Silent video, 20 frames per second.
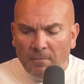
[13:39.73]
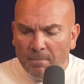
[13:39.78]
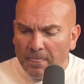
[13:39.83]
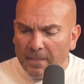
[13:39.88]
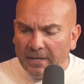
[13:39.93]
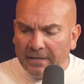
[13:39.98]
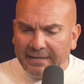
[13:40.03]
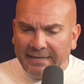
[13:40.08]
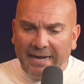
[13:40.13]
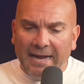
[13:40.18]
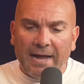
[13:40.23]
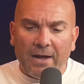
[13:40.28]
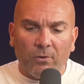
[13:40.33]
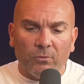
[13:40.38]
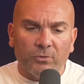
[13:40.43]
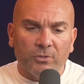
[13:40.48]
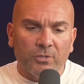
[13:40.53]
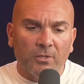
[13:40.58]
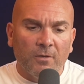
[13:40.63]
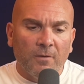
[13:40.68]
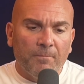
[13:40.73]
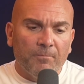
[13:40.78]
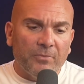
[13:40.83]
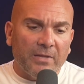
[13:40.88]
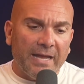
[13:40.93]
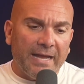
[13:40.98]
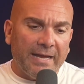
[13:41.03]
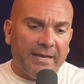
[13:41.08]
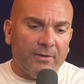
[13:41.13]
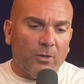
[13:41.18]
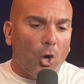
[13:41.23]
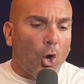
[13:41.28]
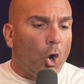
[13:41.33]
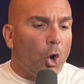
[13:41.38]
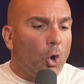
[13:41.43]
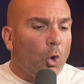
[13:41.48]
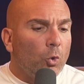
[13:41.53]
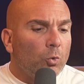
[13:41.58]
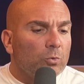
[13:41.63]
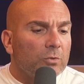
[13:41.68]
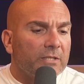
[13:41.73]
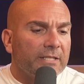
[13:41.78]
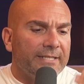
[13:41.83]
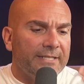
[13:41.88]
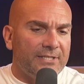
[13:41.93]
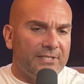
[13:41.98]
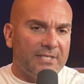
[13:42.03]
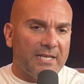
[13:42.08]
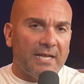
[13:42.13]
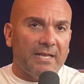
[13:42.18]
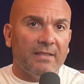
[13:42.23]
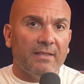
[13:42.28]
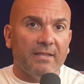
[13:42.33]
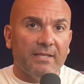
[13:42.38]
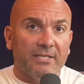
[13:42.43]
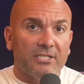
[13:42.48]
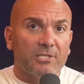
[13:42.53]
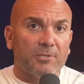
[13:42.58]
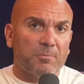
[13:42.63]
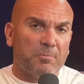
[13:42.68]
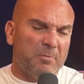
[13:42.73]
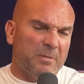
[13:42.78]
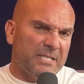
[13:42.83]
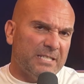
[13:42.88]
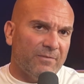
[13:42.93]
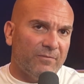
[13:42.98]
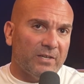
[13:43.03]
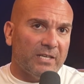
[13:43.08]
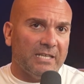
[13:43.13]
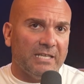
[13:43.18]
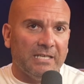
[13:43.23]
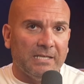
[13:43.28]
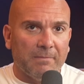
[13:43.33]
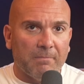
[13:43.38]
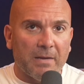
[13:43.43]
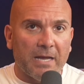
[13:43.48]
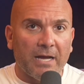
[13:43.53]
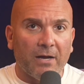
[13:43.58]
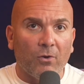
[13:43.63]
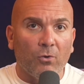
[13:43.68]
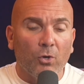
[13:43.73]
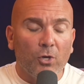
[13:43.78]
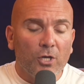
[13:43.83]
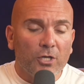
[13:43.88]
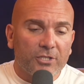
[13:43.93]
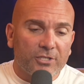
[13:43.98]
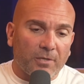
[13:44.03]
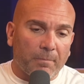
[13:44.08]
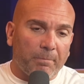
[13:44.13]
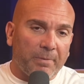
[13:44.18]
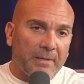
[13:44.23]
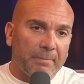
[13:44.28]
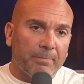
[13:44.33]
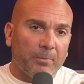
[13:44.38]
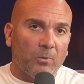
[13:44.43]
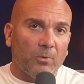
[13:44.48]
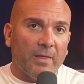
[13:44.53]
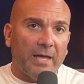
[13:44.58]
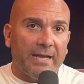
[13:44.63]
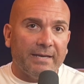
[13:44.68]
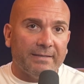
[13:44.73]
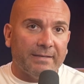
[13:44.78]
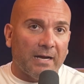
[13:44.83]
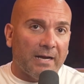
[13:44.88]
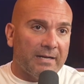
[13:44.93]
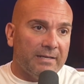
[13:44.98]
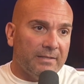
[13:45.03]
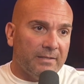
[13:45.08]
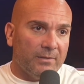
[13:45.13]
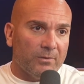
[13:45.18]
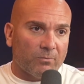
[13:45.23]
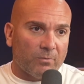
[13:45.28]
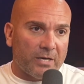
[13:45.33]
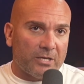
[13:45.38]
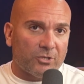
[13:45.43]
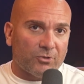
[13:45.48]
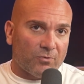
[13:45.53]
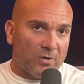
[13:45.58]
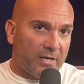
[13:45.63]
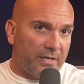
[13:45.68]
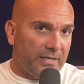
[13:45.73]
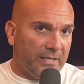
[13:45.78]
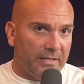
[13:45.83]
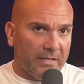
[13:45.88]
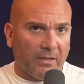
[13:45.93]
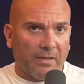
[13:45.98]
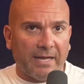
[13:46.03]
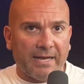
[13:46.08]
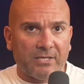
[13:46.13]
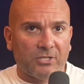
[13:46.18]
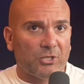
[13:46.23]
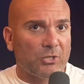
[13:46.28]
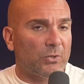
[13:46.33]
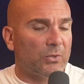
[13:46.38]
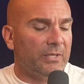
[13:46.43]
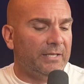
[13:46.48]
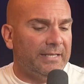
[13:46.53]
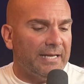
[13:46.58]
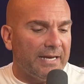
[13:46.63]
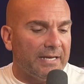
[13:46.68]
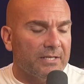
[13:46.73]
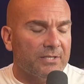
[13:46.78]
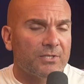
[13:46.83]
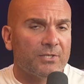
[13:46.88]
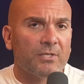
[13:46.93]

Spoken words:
account and only send this specific email to people that dined in the restaurant in the last 30 days.